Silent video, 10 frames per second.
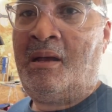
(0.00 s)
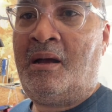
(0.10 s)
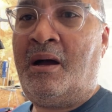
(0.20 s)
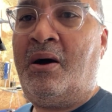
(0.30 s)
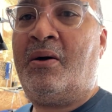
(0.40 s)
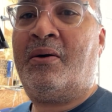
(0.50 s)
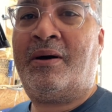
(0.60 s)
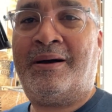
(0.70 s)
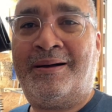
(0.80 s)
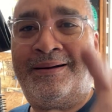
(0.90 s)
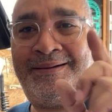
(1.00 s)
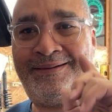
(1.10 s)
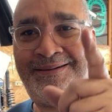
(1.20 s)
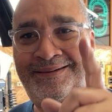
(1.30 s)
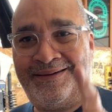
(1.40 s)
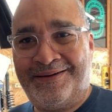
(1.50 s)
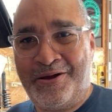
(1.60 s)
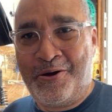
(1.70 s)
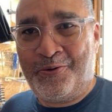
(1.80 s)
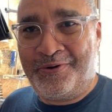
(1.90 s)
Oh,
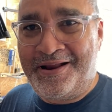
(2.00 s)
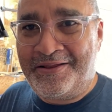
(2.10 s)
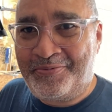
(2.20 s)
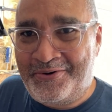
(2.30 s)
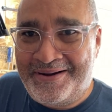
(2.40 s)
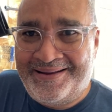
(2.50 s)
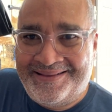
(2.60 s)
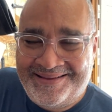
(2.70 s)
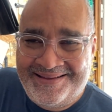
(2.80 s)
one other point.